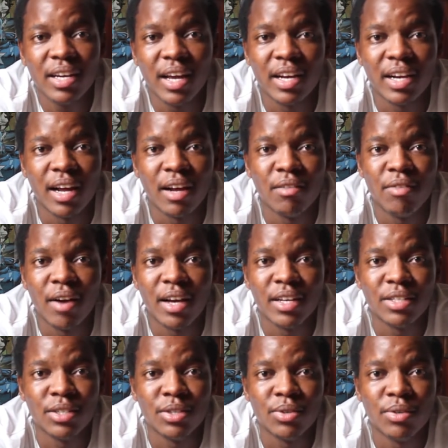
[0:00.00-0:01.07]
And I
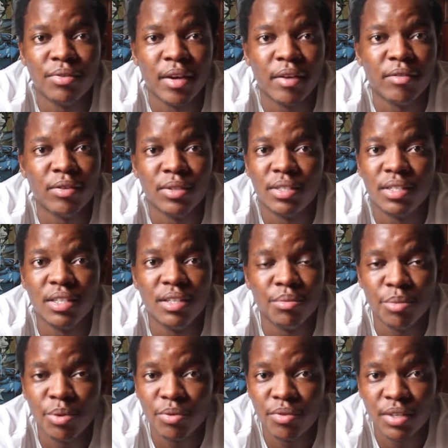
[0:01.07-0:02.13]
advise you, if you haven't seen the
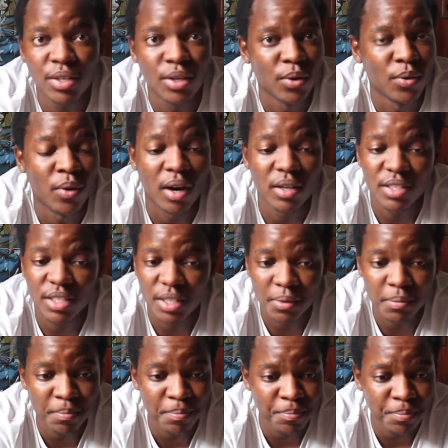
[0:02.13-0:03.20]
movie, go watch it.